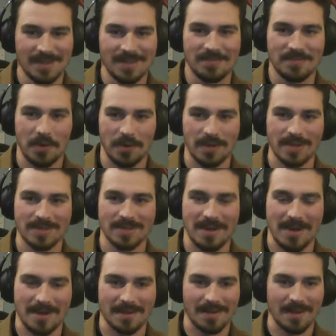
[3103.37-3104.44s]
focus
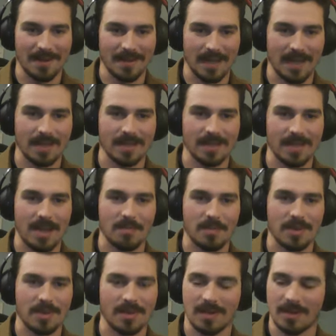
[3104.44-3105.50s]
on getting them
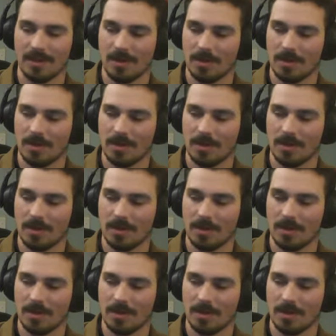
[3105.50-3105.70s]
and